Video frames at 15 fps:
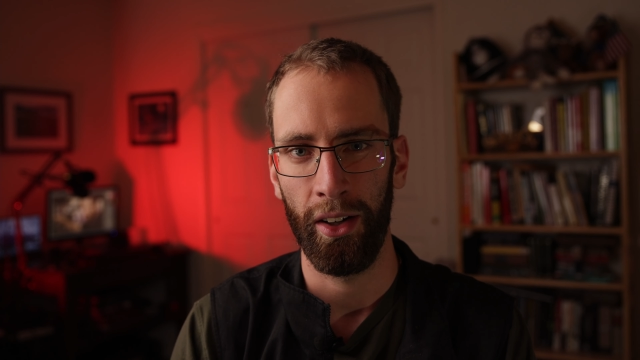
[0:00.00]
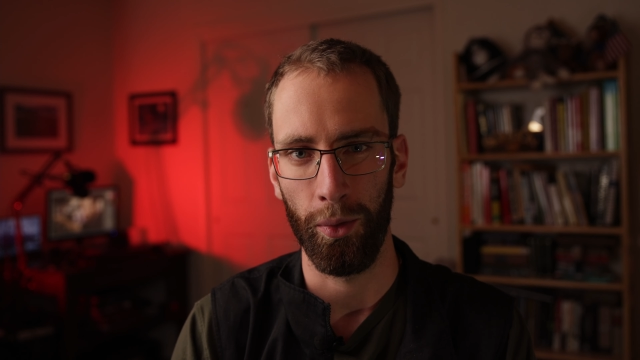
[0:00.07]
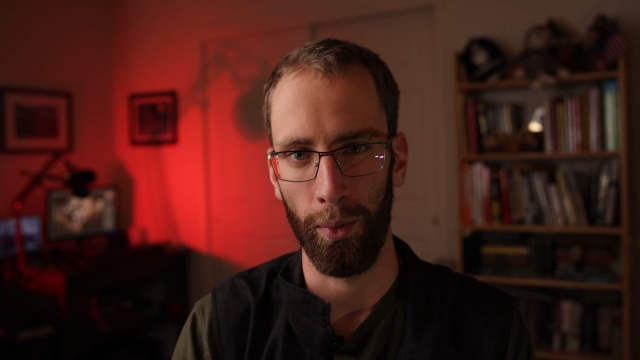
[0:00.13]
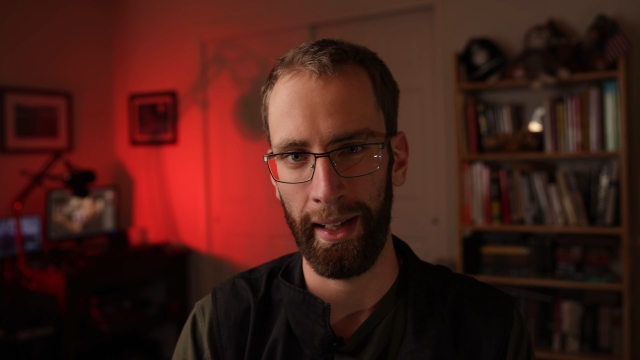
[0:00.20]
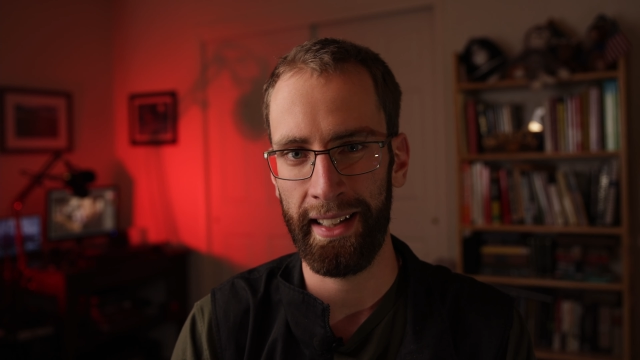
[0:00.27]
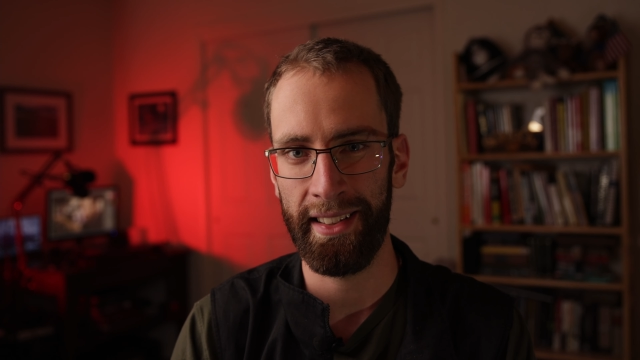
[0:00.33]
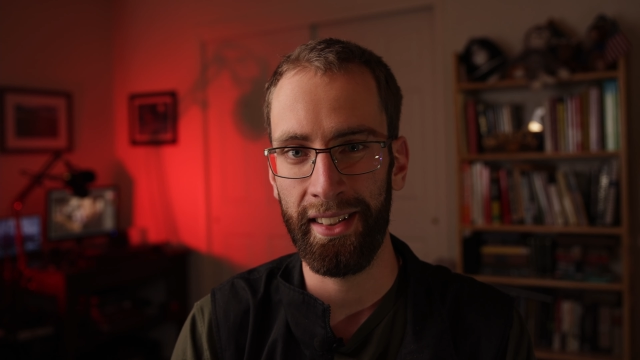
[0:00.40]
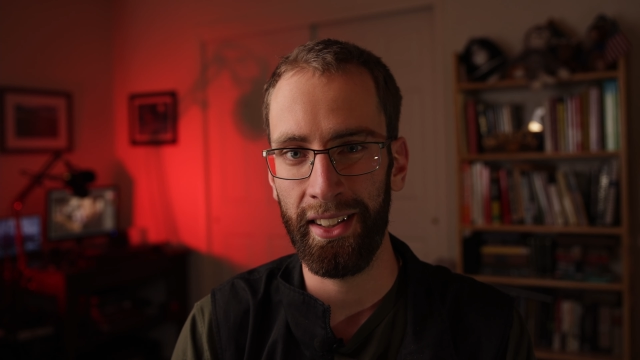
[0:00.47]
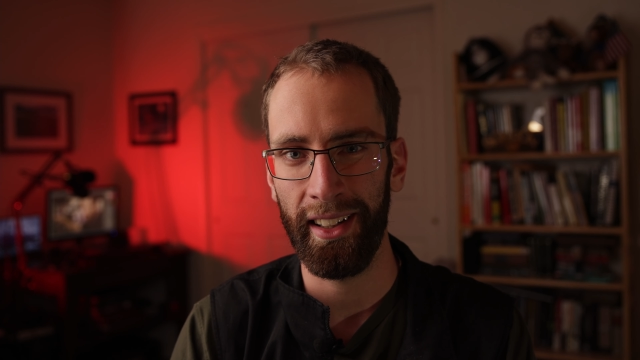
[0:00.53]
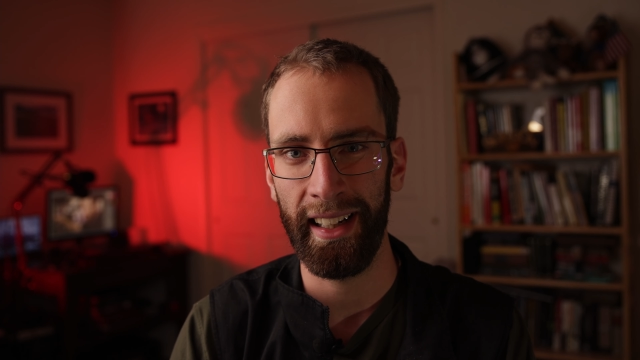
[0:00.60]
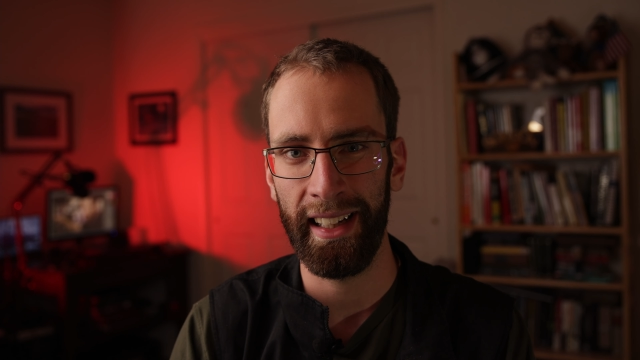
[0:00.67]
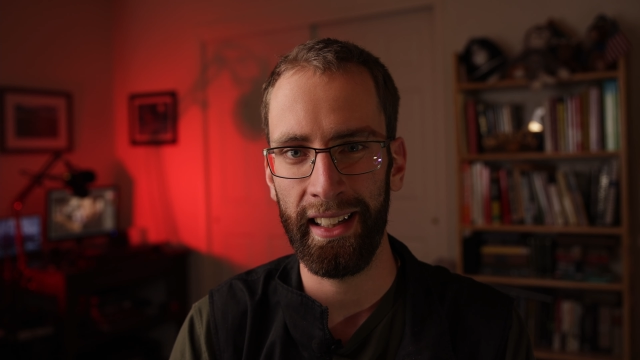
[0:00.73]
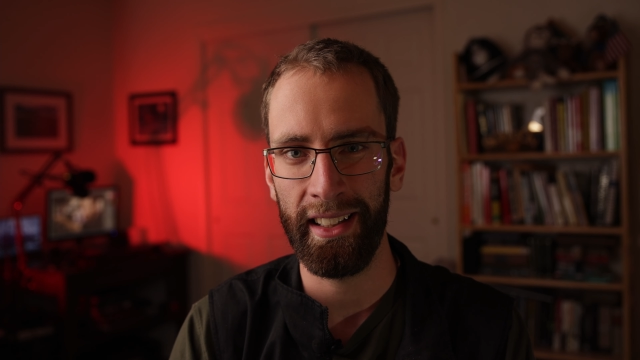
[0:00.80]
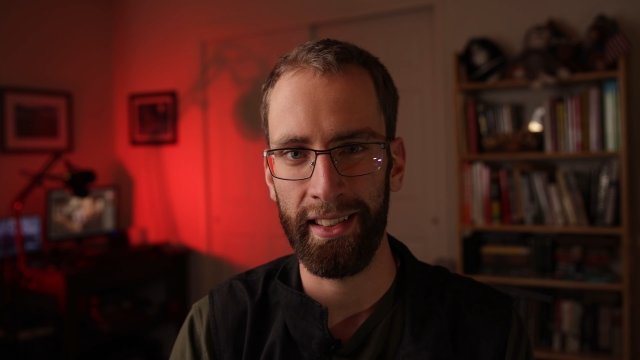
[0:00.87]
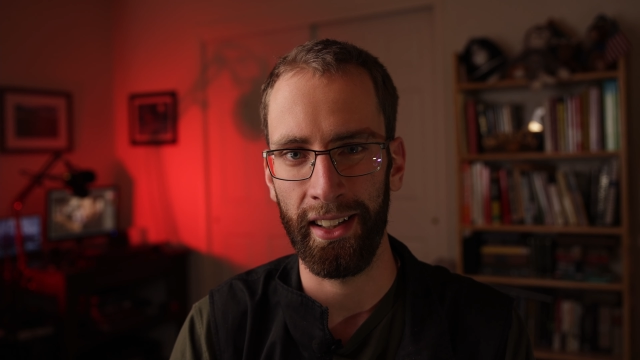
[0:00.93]
Raise your
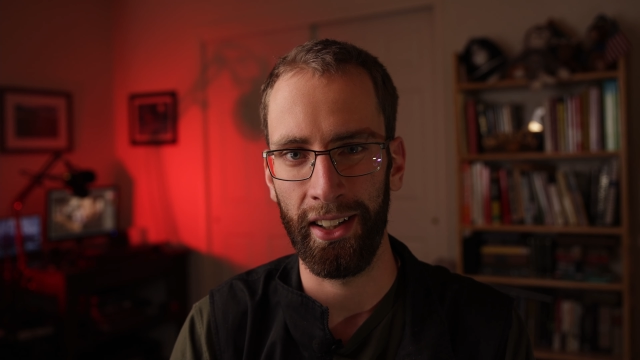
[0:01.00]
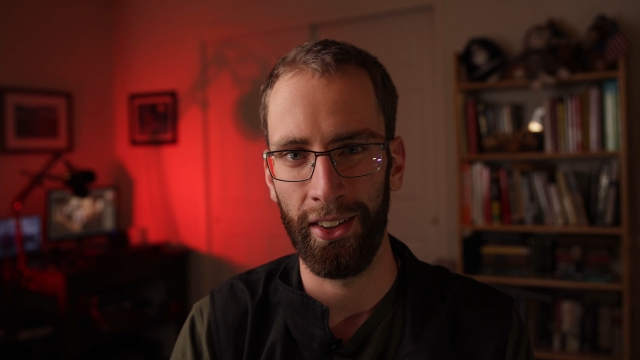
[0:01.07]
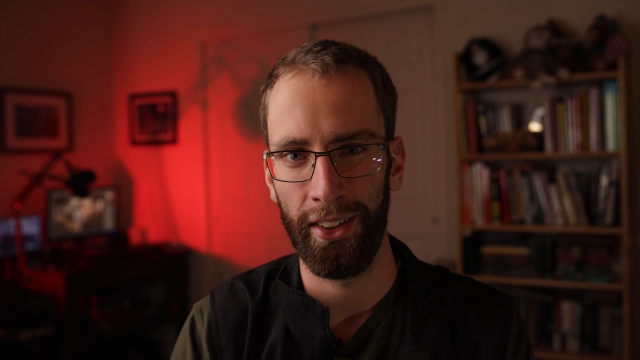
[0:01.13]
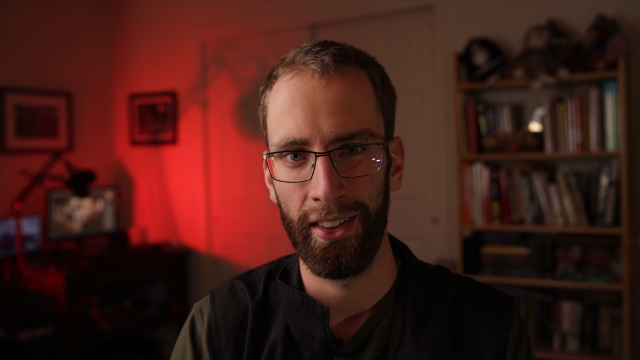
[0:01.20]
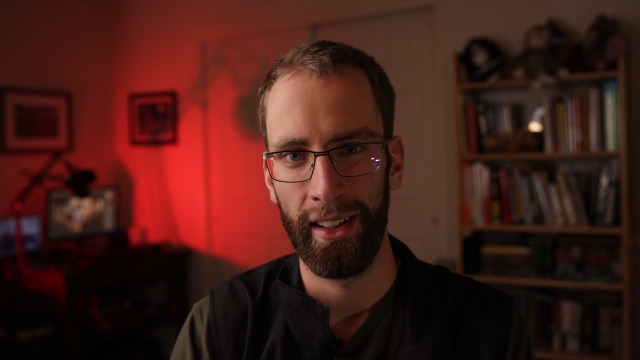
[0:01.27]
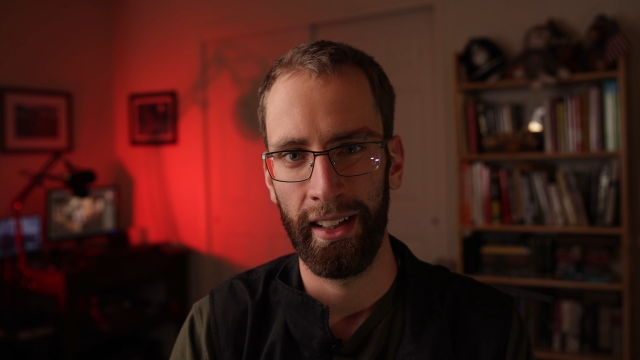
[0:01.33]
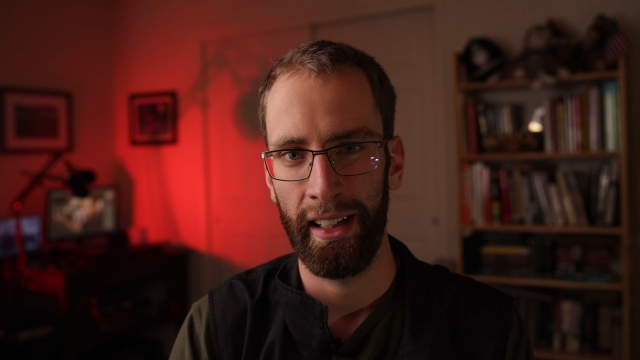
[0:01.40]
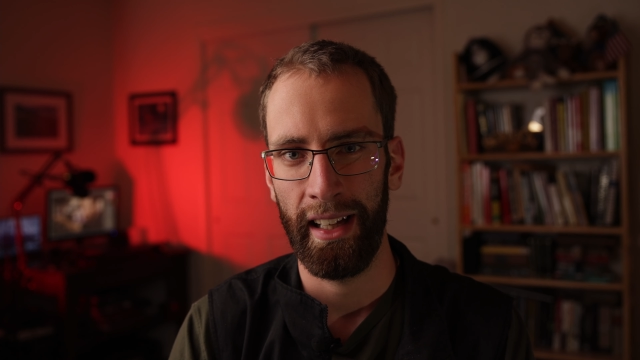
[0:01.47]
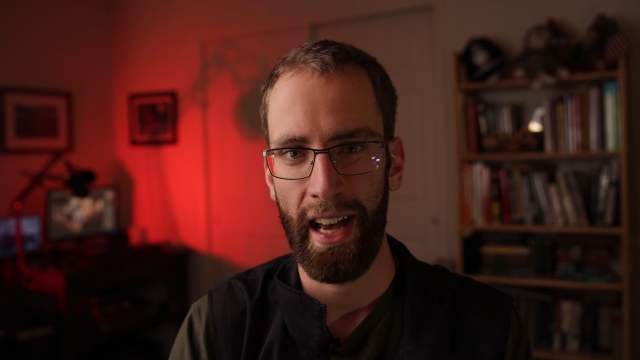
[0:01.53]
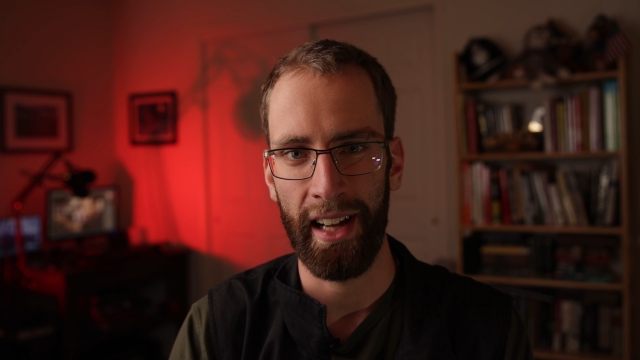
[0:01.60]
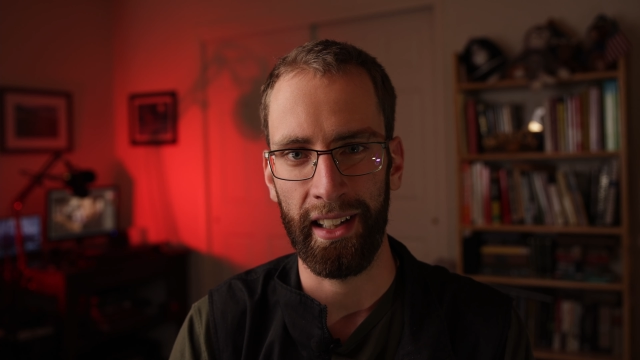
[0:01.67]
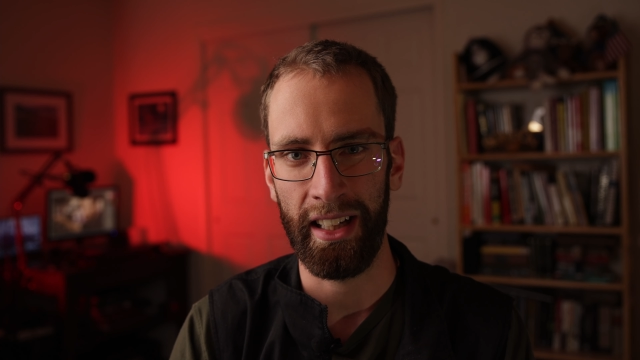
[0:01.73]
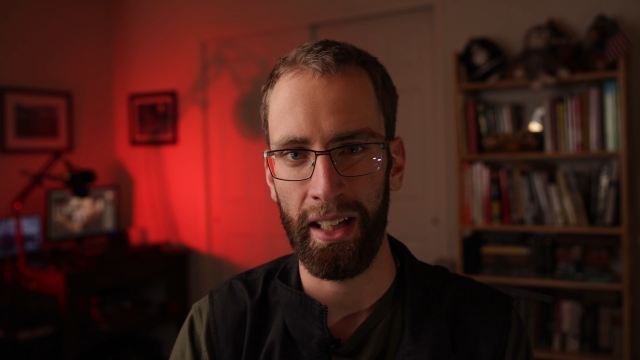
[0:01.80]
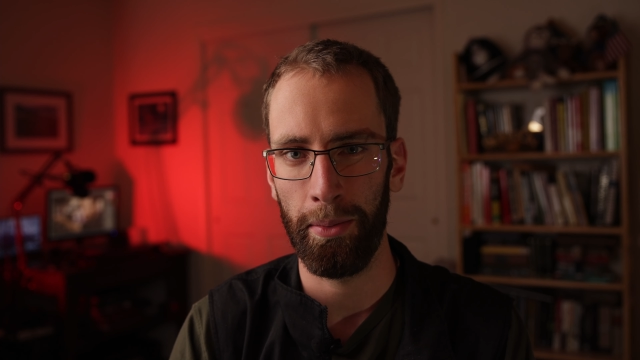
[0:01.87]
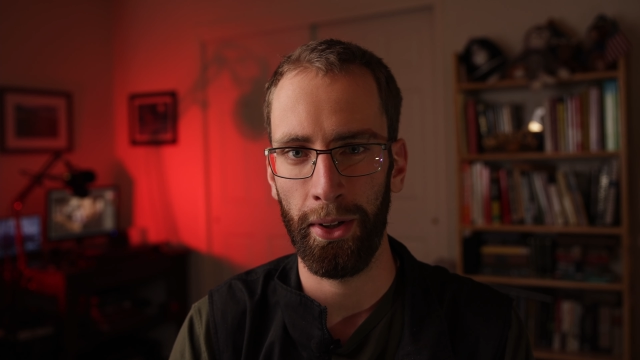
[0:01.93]
ISO
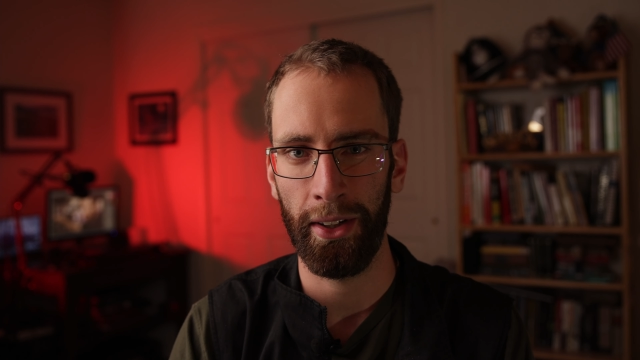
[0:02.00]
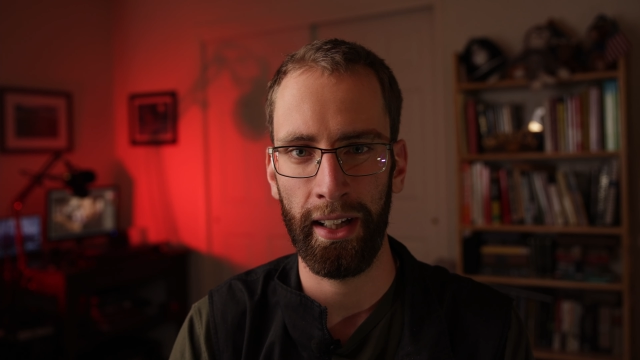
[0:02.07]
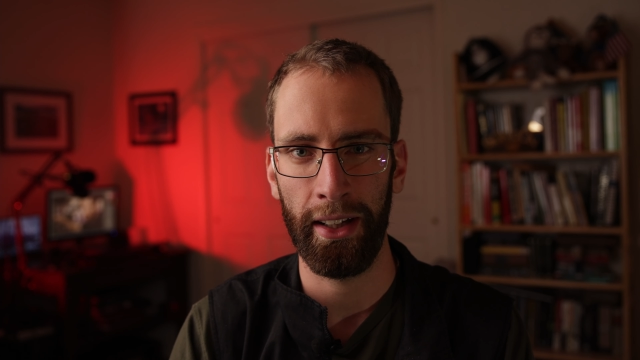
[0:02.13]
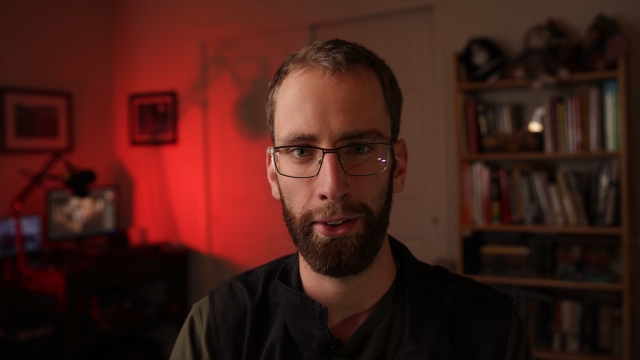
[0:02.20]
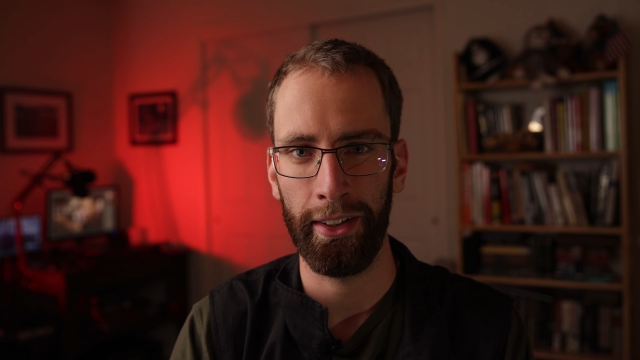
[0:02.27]
and keep looking